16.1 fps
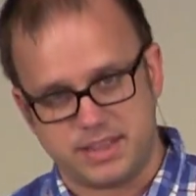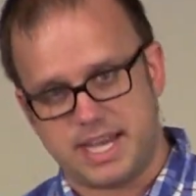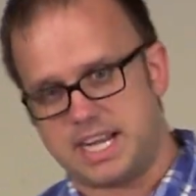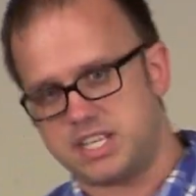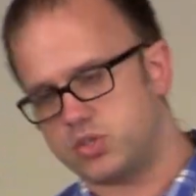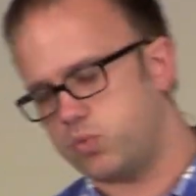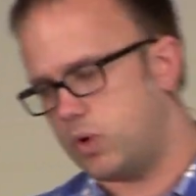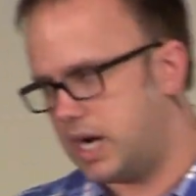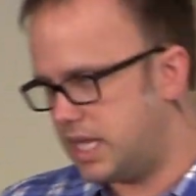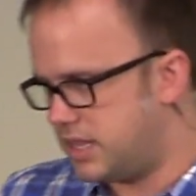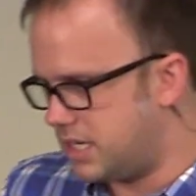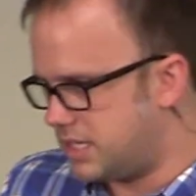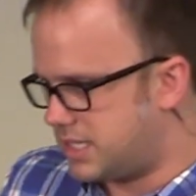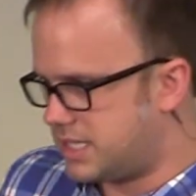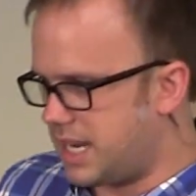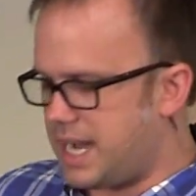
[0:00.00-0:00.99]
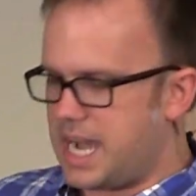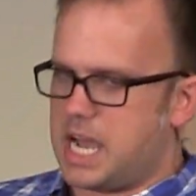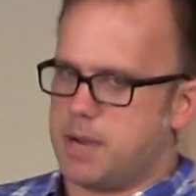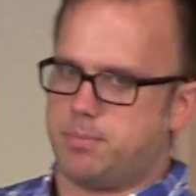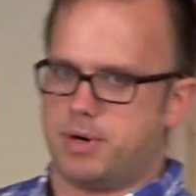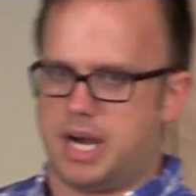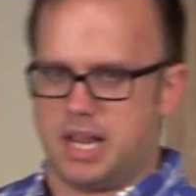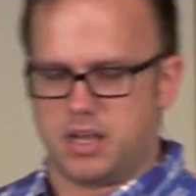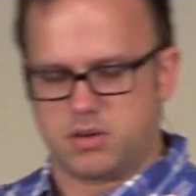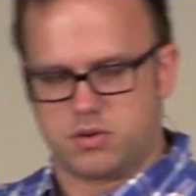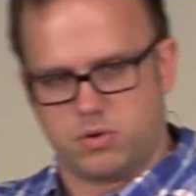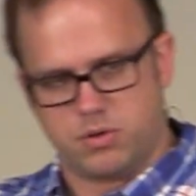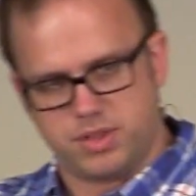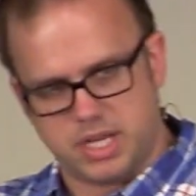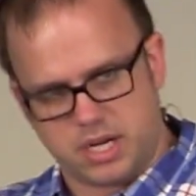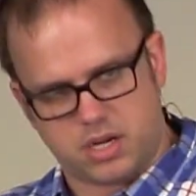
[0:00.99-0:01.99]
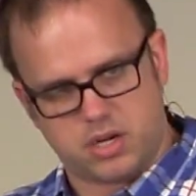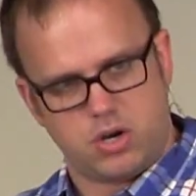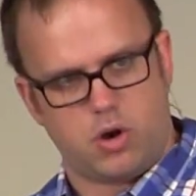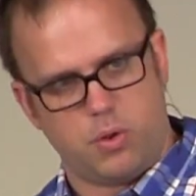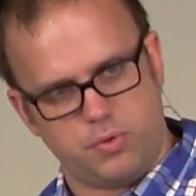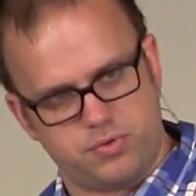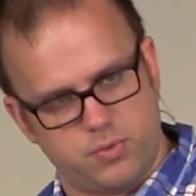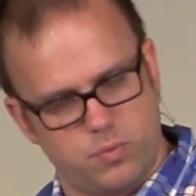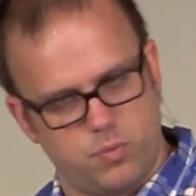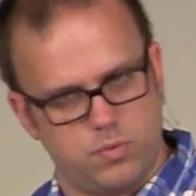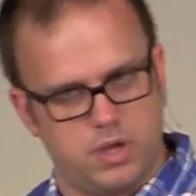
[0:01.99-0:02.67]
and that's why the diabolical, the occult